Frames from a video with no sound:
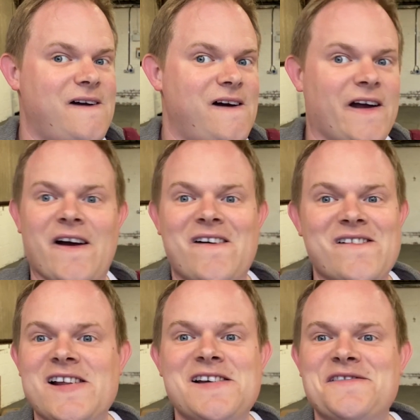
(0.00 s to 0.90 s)
I
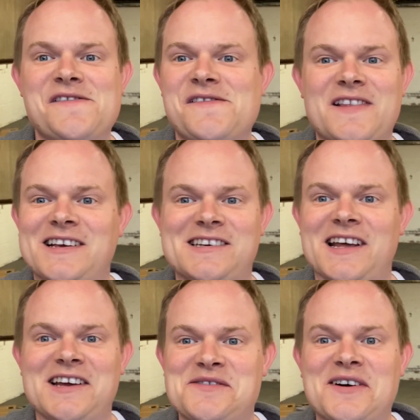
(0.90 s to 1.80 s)
can't believe this
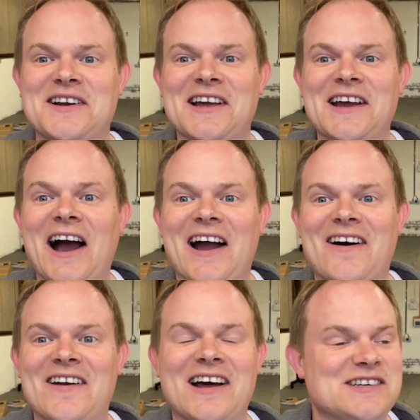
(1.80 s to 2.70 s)
day's finally here. I
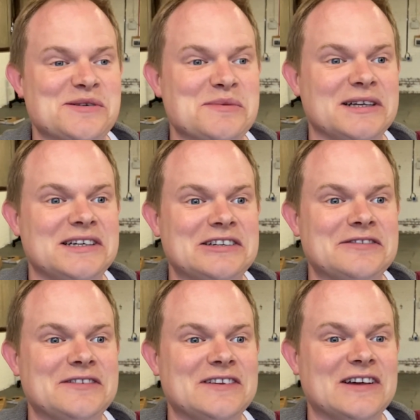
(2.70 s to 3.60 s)
can't actually
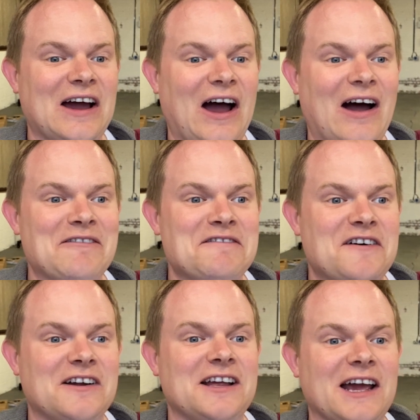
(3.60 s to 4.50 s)
believe that I'm
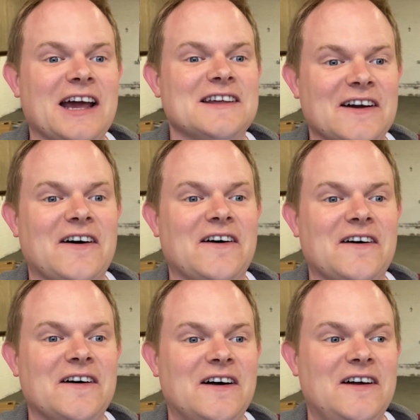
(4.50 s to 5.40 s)
finally getting the
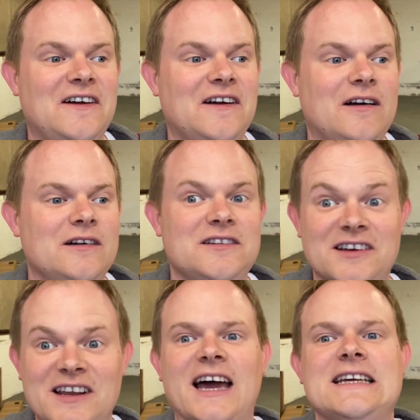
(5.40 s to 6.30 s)
car
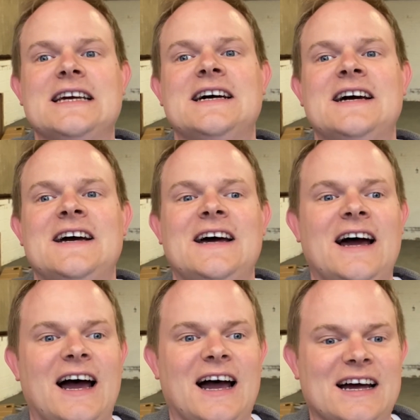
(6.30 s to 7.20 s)
today,
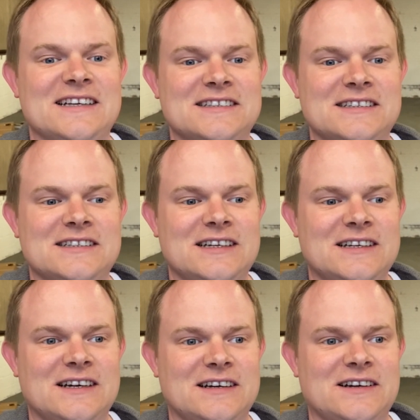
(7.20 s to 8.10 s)
and
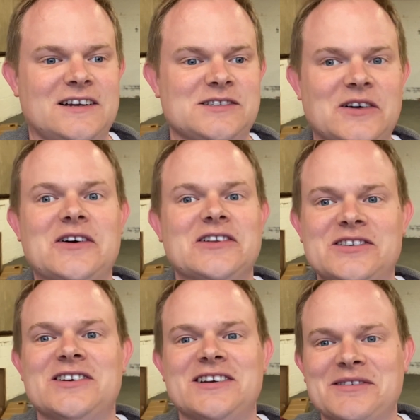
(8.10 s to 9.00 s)
I'm going to start the
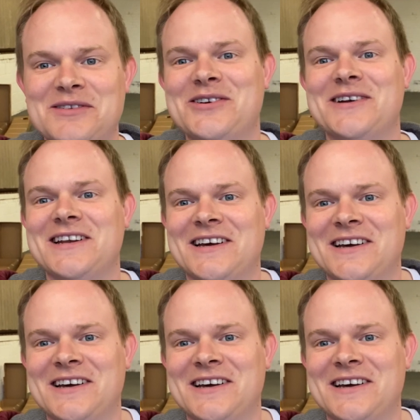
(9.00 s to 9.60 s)
journey of doing